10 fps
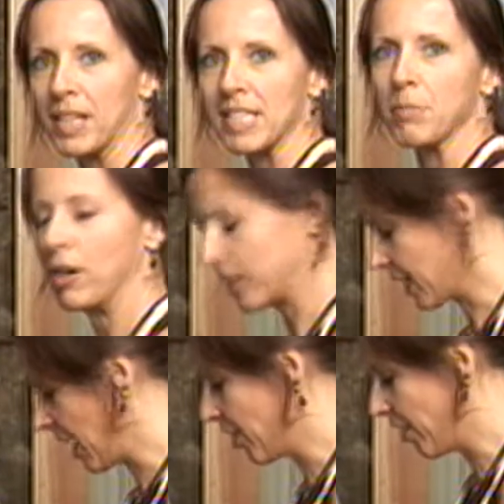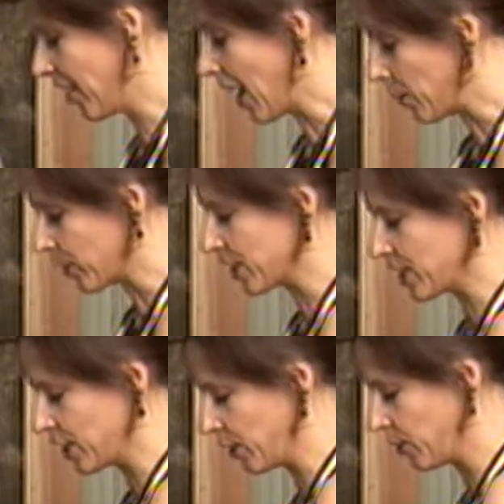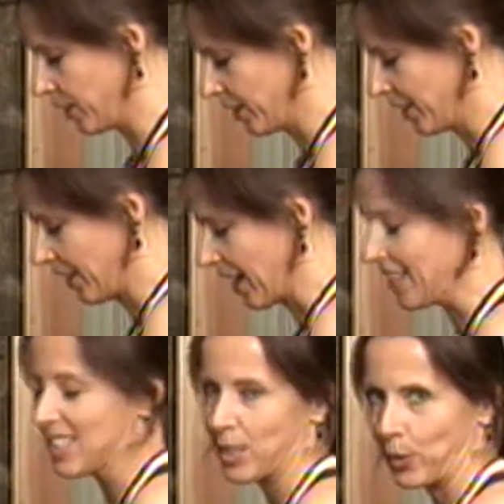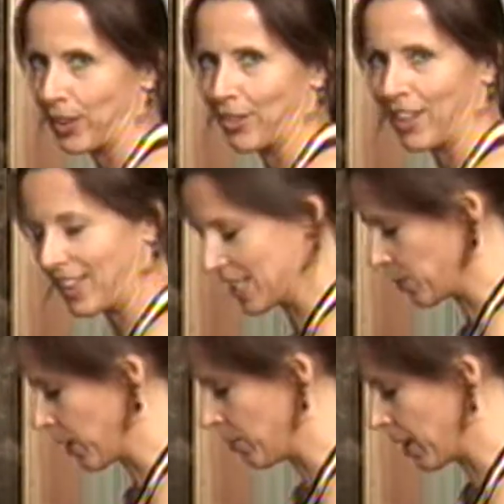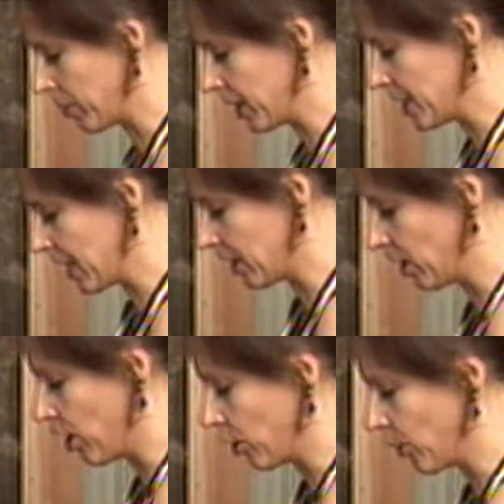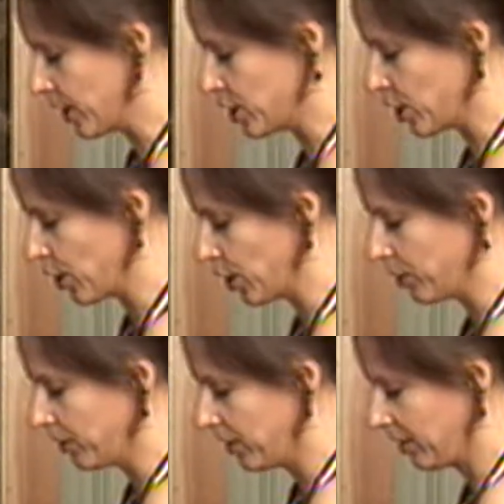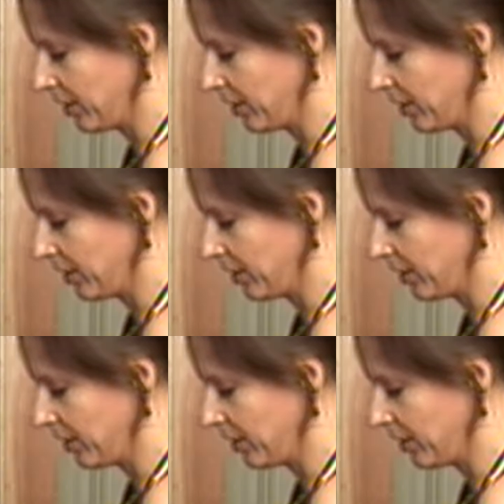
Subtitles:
then mix them all together. And that works too. And it's quicker than this way, but I'm going to take the long way to show you